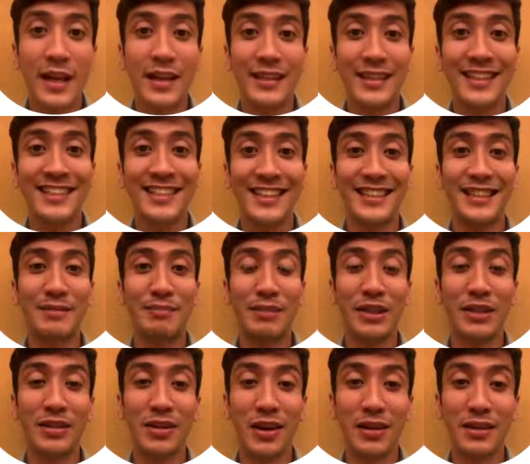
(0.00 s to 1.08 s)
This is
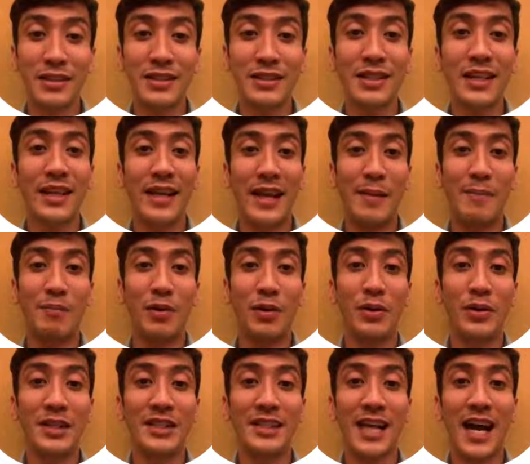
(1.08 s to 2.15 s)
because
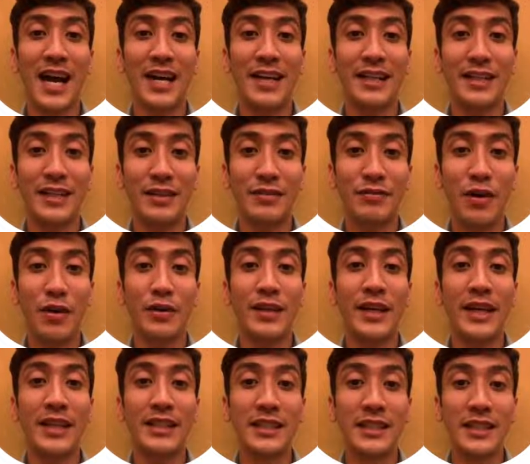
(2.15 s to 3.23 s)
employees are the
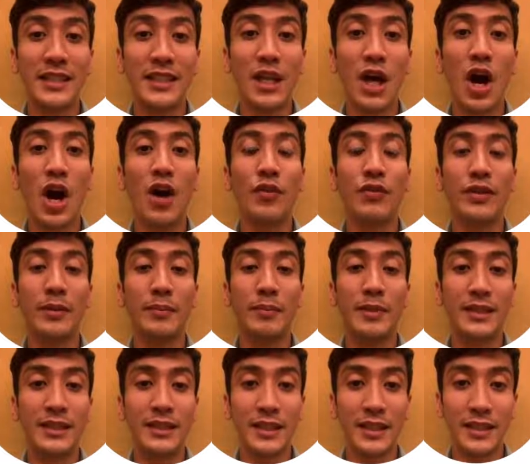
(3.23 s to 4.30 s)
foundation of the
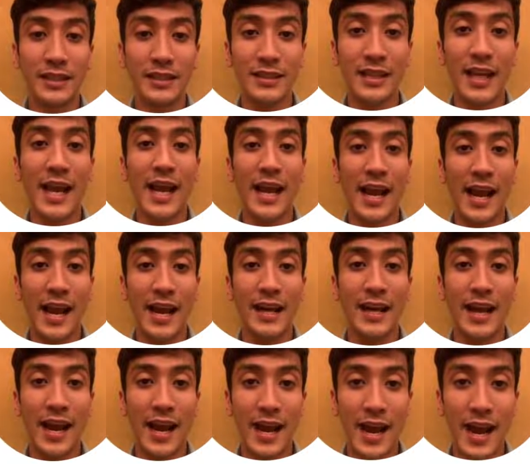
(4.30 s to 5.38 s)
business
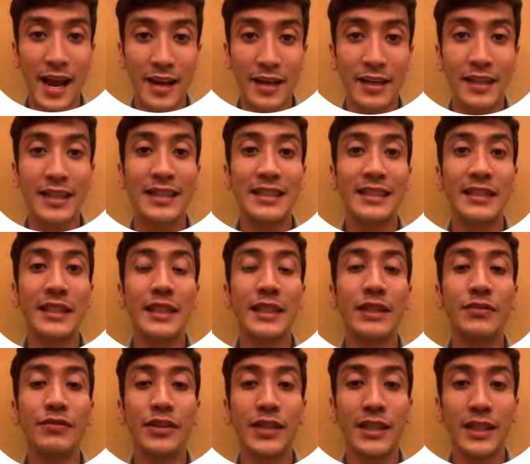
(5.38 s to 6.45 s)
and add
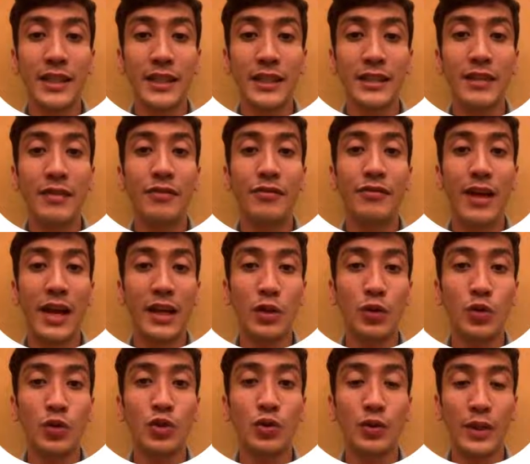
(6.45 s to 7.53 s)
significant
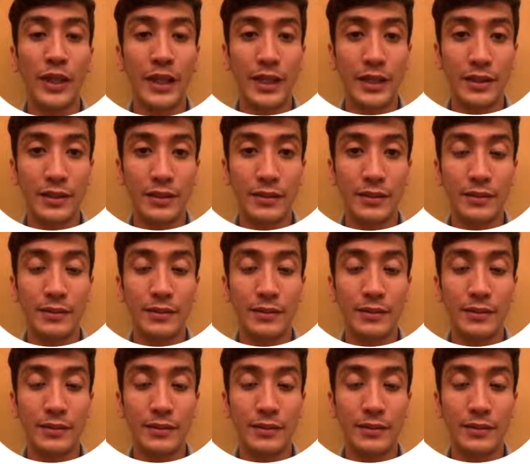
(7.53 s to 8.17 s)
value to it.